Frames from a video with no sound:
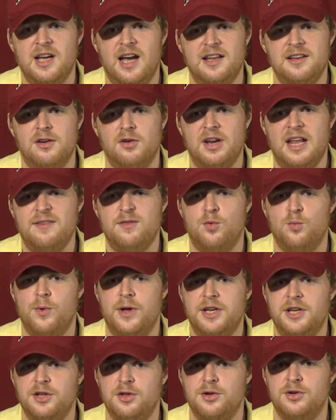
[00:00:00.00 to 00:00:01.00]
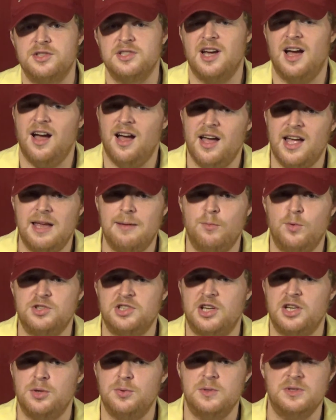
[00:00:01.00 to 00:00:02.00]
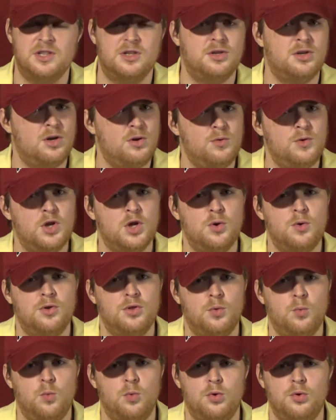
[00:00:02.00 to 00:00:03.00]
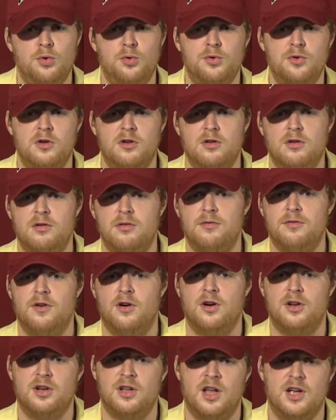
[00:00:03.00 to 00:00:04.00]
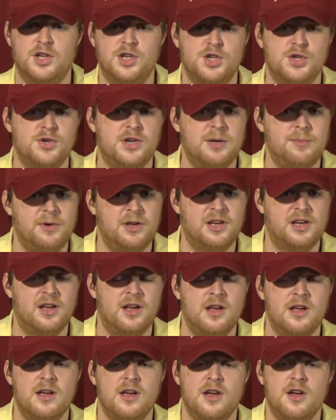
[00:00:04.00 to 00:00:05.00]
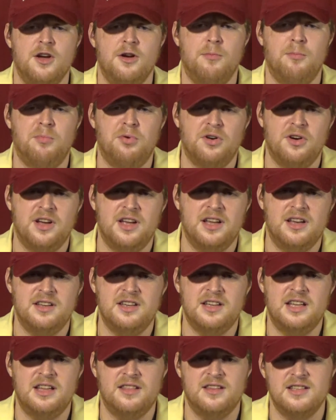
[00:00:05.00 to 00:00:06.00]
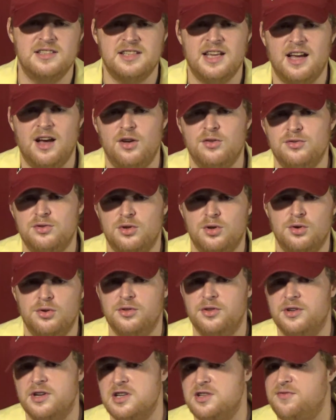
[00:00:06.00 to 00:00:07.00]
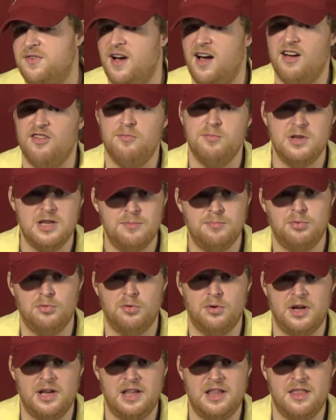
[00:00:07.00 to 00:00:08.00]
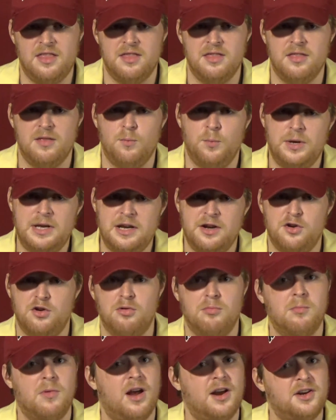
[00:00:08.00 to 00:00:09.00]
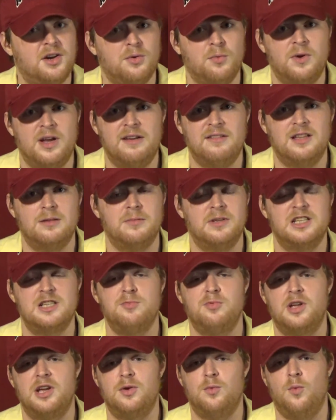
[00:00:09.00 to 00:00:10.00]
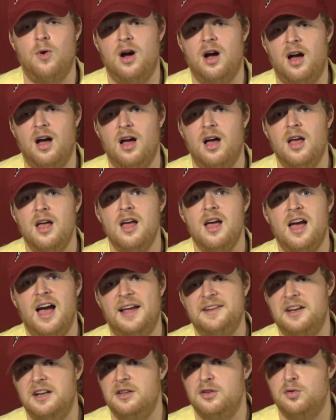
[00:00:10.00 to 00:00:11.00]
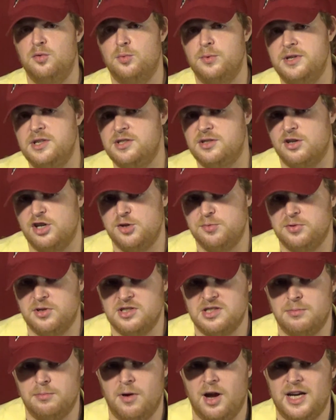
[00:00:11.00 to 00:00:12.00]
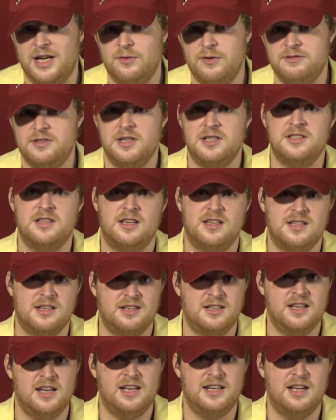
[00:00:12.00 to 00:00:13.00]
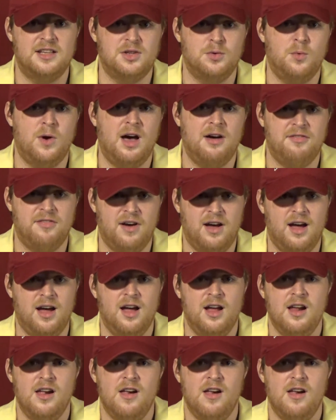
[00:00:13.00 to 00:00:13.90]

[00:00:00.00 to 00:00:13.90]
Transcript: I don't have a regular time, which I know is a no-no in the world of online streaming, but in this household there is 5 people, and we need a new microwave. Let me explain why. I did a little research because the microwave keeps kicking out the Wi-Fi.